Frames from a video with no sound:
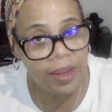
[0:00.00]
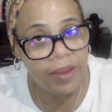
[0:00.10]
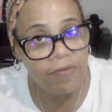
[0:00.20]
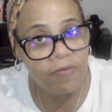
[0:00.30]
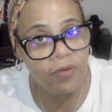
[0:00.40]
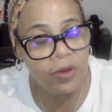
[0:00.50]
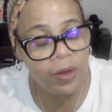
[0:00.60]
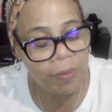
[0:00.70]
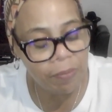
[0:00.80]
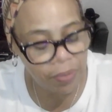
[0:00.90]

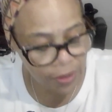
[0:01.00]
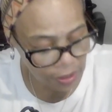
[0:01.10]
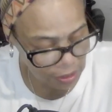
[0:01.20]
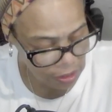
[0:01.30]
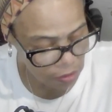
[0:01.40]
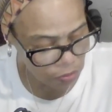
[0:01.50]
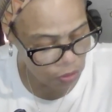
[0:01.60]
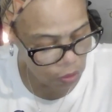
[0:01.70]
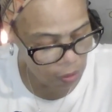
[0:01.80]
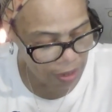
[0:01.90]
every penny. Y'all
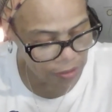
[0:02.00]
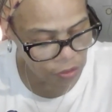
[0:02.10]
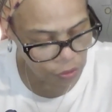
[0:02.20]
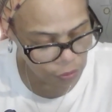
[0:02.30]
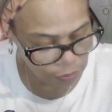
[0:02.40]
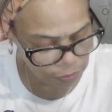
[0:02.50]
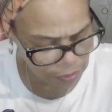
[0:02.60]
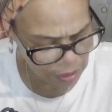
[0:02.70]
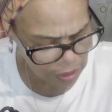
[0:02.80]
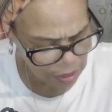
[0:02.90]
know I do.
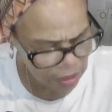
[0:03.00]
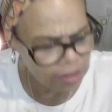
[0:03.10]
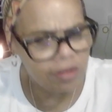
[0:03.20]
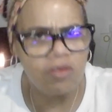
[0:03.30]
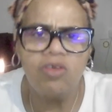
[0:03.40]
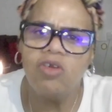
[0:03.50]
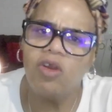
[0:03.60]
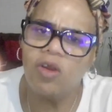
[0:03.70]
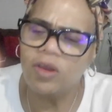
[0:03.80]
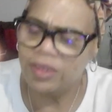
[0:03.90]
So your
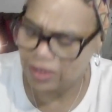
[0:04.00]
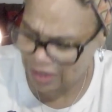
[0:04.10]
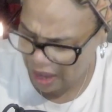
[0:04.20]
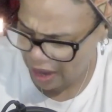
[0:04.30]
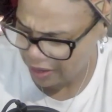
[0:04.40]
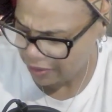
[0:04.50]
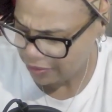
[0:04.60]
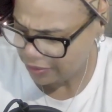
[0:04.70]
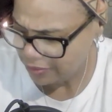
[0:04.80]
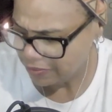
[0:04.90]
girl is
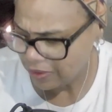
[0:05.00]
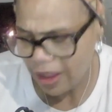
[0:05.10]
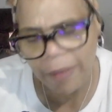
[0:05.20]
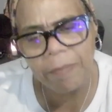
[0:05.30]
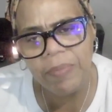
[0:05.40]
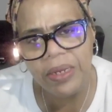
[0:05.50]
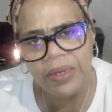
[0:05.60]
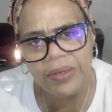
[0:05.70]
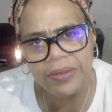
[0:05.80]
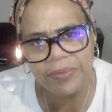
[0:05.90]
tired. I'm
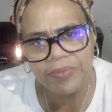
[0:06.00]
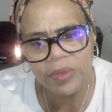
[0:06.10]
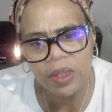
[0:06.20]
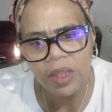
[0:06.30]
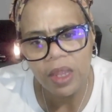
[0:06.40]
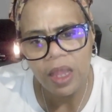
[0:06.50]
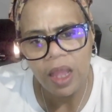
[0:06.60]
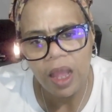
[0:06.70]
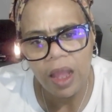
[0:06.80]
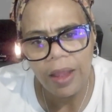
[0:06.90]
beat.
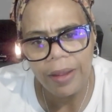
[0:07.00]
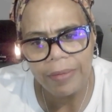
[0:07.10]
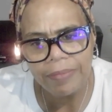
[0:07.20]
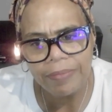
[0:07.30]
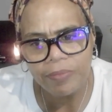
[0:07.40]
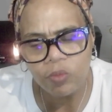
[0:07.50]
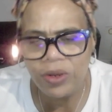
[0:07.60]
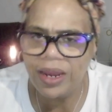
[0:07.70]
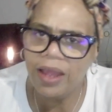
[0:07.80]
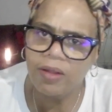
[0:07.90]

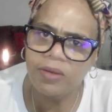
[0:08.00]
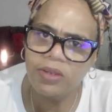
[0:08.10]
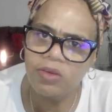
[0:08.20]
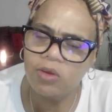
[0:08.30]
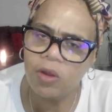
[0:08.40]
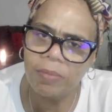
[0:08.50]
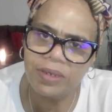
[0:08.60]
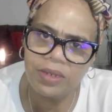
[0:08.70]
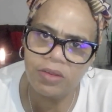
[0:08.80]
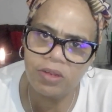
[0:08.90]
Went out and, I'm going
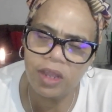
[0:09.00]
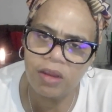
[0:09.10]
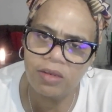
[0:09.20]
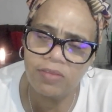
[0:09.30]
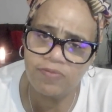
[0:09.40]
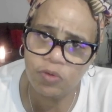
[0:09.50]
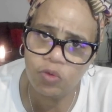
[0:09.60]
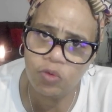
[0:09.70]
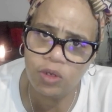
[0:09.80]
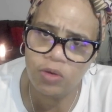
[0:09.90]
to tell y'all this
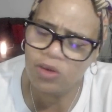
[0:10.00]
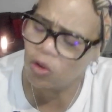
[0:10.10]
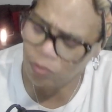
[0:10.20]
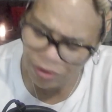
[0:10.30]
food here. Don't be